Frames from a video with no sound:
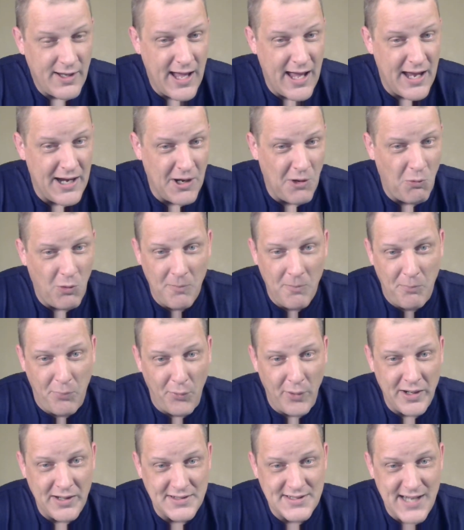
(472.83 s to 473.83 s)
And at one
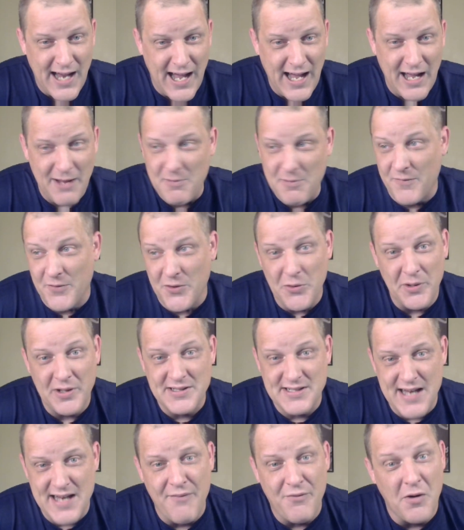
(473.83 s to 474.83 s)
point in time, even though
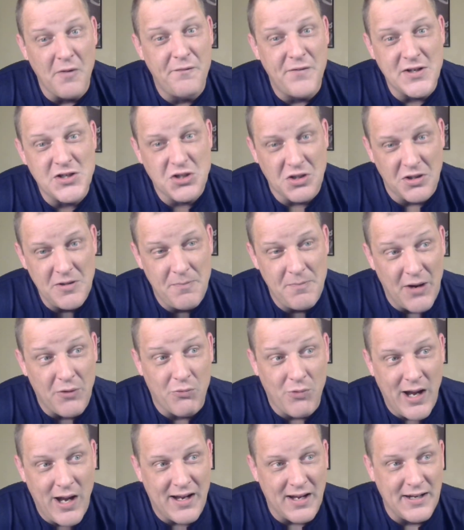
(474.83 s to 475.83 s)
it's never officially been
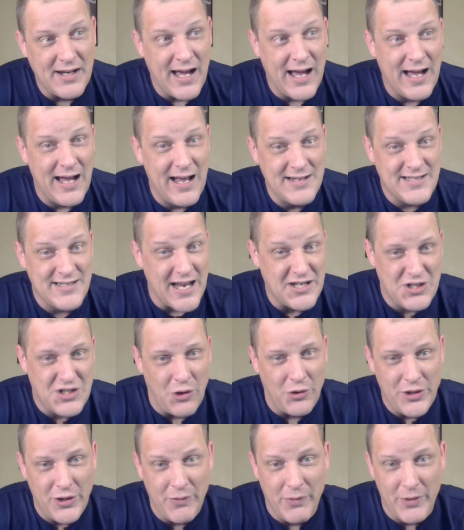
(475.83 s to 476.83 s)
recognized,
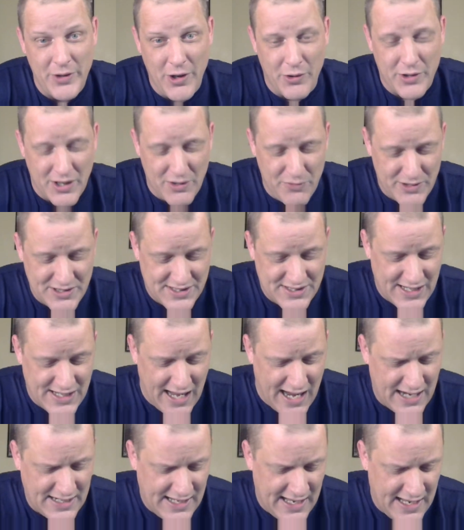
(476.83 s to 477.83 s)
Antonio Inoki was the
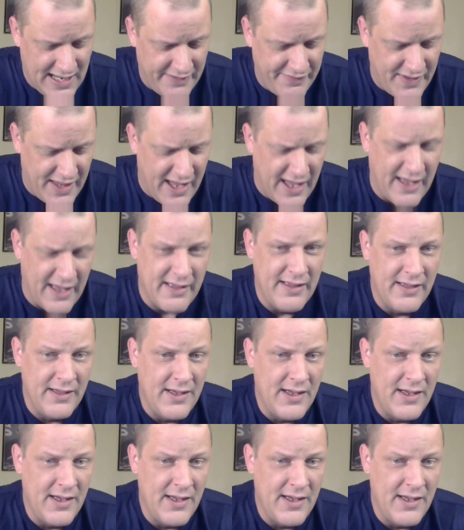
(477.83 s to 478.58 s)
guy to end that.